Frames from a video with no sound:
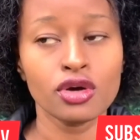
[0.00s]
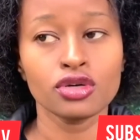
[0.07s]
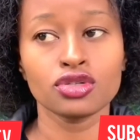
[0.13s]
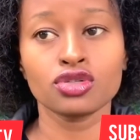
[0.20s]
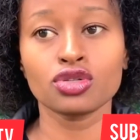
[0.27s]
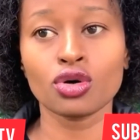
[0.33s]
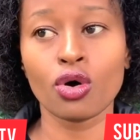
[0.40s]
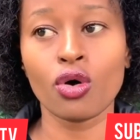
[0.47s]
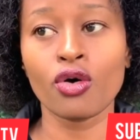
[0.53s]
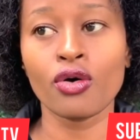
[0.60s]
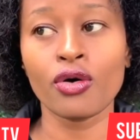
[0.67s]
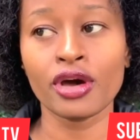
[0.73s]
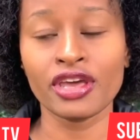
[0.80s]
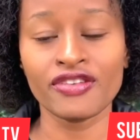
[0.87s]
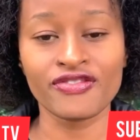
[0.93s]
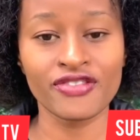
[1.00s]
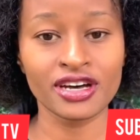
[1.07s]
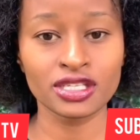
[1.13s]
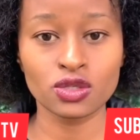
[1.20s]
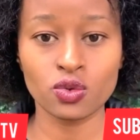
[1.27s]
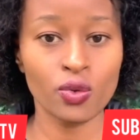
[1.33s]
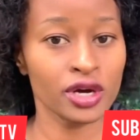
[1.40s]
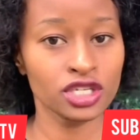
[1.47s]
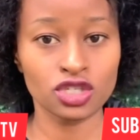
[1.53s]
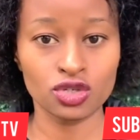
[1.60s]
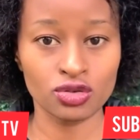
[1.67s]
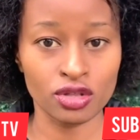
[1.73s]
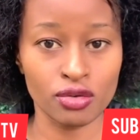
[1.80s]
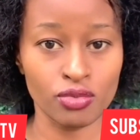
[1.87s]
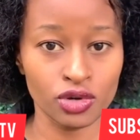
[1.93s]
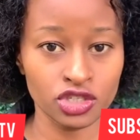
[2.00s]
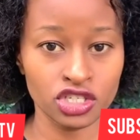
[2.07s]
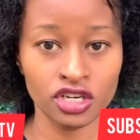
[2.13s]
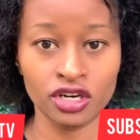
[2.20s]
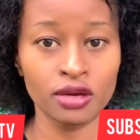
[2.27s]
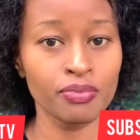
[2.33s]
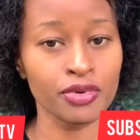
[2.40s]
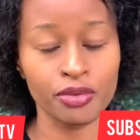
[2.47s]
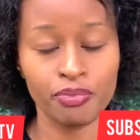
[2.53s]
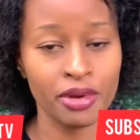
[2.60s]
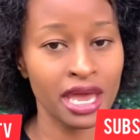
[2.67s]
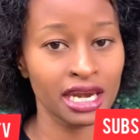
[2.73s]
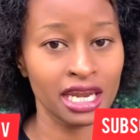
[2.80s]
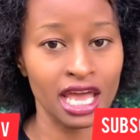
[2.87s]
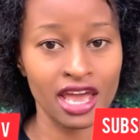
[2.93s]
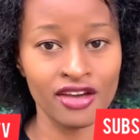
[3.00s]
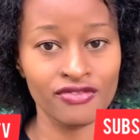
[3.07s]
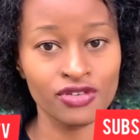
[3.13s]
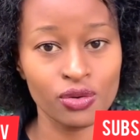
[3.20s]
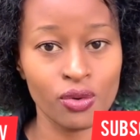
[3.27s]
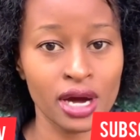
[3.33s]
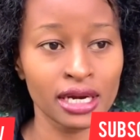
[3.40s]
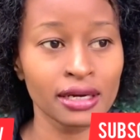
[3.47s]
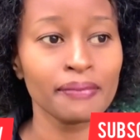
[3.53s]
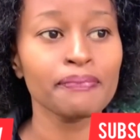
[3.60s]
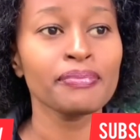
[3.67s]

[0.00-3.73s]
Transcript: So he first went to the mortuary, prepared everyone,